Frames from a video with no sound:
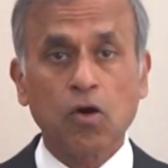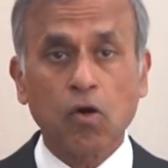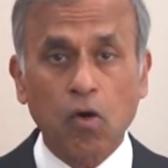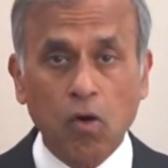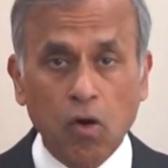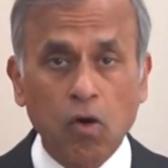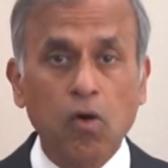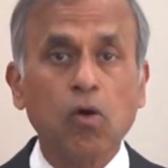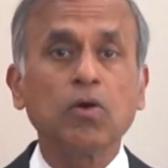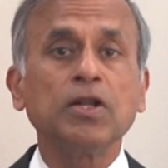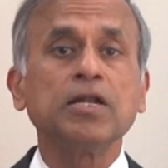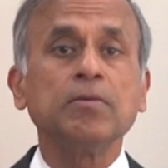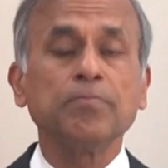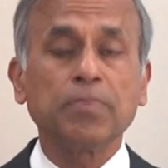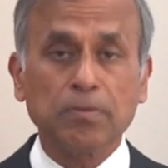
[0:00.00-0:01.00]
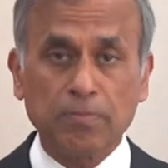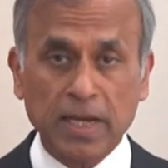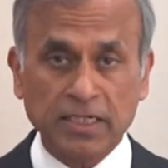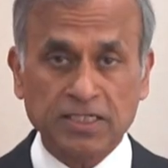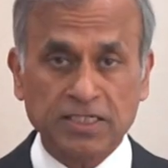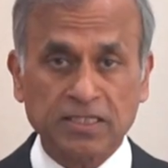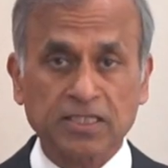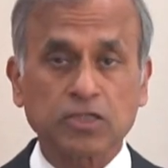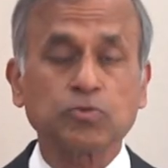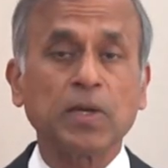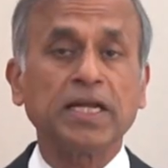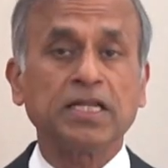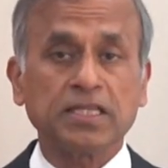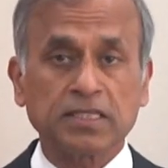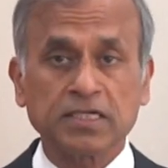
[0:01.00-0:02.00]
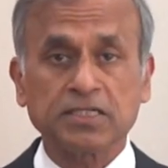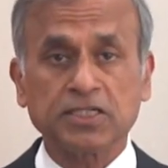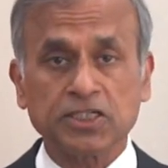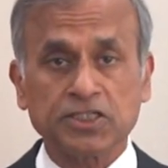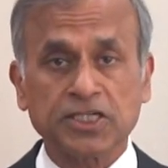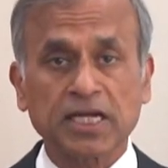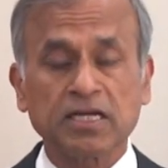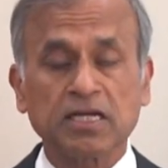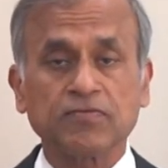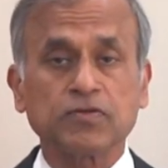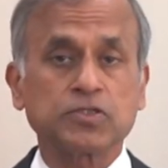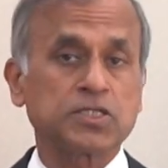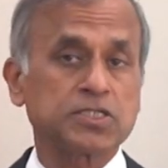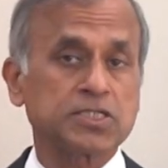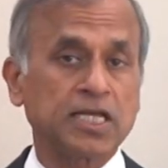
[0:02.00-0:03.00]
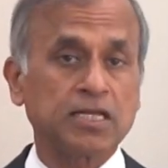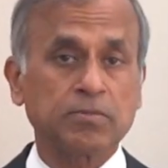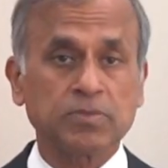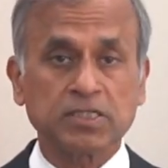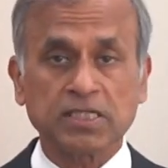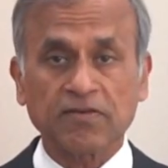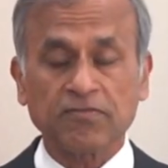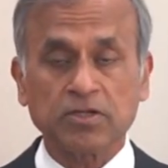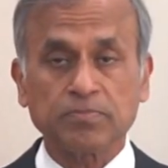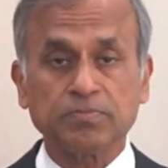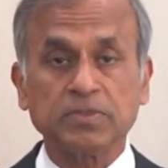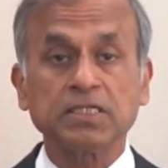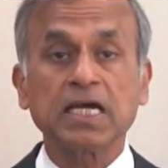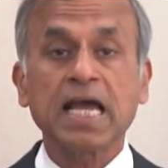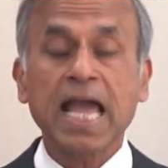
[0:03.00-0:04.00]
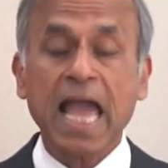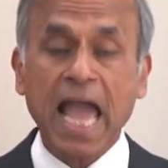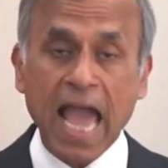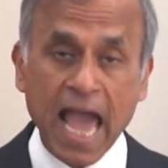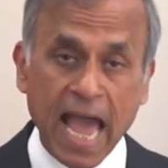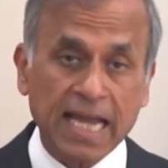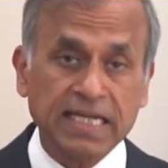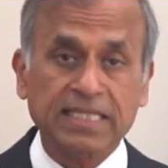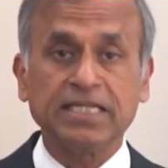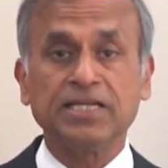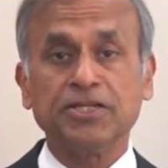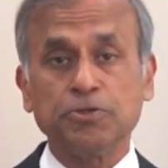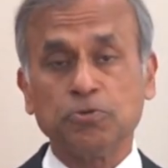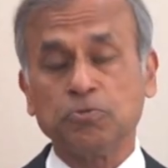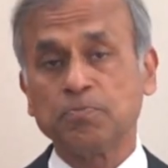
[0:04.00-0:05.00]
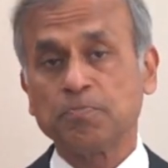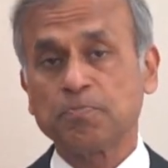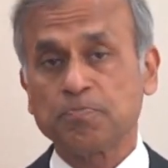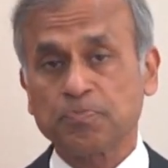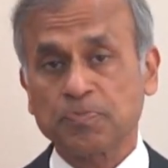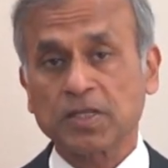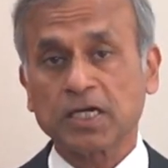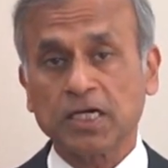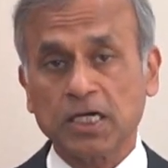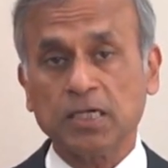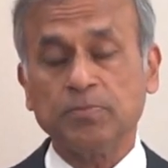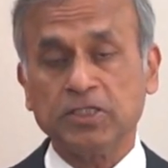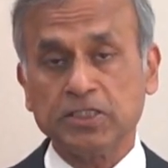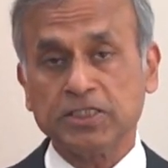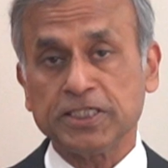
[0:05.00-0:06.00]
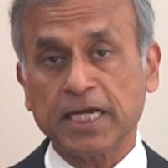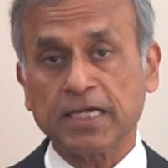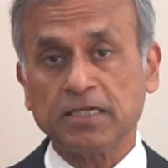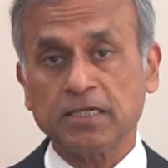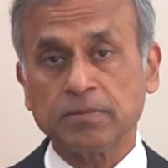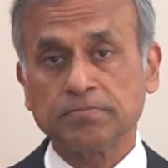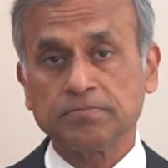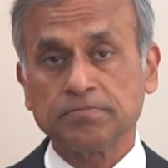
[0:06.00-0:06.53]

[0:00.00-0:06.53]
all in implementing the 2030 Agenda for Sustainable Development and the new Urban Agenda.